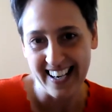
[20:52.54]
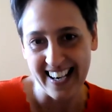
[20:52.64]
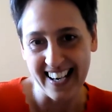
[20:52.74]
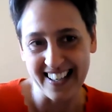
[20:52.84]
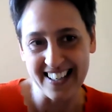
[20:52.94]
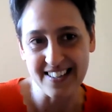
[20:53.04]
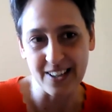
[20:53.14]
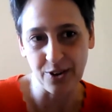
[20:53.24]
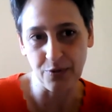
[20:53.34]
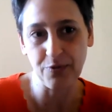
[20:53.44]

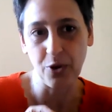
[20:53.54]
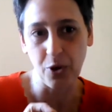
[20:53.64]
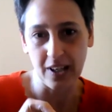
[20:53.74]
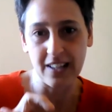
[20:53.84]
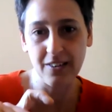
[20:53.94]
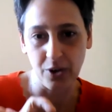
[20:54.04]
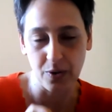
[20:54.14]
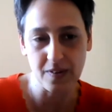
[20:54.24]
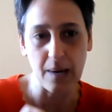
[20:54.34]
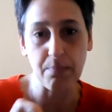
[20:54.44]
instead of going,
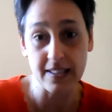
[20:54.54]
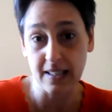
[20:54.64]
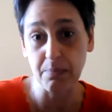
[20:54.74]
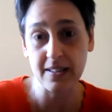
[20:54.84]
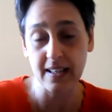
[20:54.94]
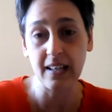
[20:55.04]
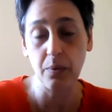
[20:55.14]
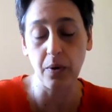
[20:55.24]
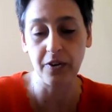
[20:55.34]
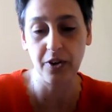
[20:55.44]
step by step, exactly
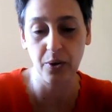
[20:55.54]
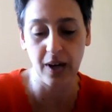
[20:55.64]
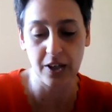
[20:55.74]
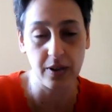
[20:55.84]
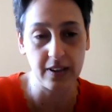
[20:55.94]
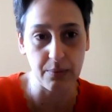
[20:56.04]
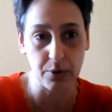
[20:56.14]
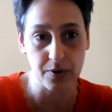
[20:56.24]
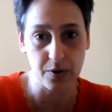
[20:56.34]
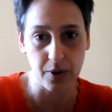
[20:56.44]
what you actually
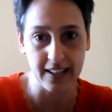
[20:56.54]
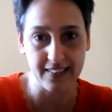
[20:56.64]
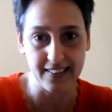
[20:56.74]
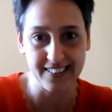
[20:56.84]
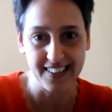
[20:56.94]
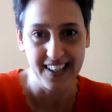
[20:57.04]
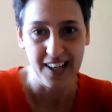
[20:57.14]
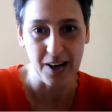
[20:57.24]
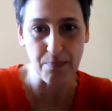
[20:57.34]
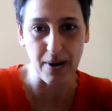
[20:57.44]
demonstrated
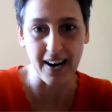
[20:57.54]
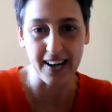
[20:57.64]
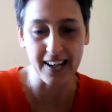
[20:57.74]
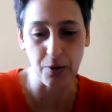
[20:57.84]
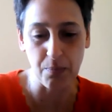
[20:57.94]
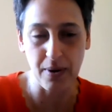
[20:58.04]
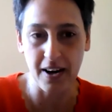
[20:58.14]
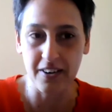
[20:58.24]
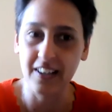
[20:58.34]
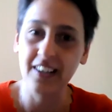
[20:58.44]
by
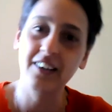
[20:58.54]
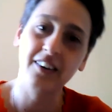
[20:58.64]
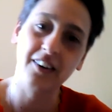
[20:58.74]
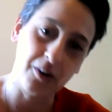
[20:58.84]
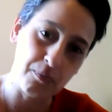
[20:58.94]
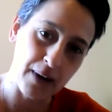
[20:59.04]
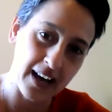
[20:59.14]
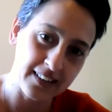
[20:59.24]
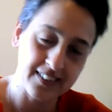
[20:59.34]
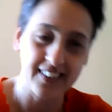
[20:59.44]
comparing
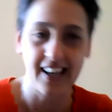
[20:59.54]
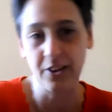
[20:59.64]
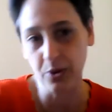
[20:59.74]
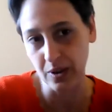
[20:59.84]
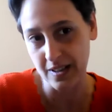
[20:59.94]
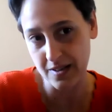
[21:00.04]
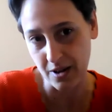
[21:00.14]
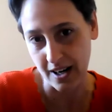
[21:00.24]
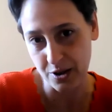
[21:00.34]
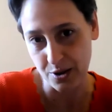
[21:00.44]
bad and good
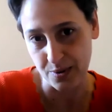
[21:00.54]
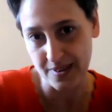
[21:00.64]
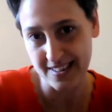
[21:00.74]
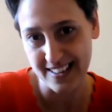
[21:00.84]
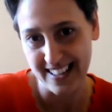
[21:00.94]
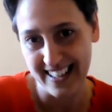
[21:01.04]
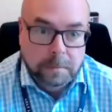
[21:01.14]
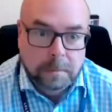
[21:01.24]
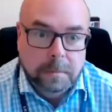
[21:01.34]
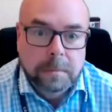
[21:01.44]
instructions.
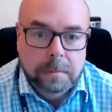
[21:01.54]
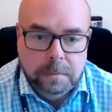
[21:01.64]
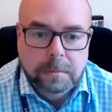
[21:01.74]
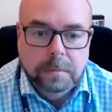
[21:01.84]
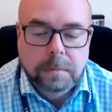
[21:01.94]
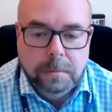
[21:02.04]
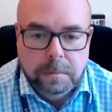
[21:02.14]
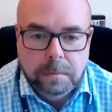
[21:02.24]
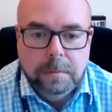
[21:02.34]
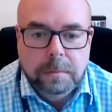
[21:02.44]
And
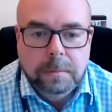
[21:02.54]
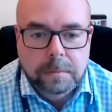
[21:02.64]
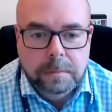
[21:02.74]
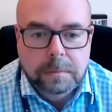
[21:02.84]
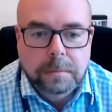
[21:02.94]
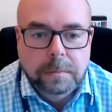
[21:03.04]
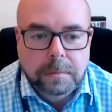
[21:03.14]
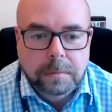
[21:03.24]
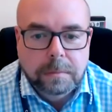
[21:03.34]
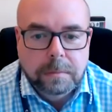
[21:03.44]
so this
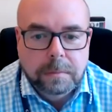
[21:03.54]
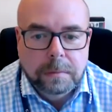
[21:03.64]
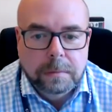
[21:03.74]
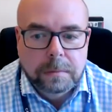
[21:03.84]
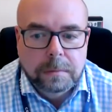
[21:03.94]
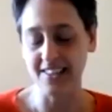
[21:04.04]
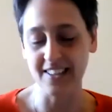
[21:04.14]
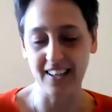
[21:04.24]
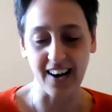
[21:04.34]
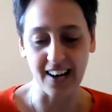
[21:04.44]
asking
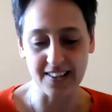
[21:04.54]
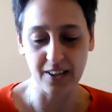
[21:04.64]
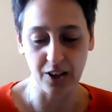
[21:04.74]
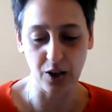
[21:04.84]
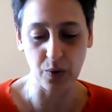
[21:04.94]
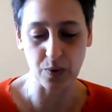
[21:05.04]
ICQs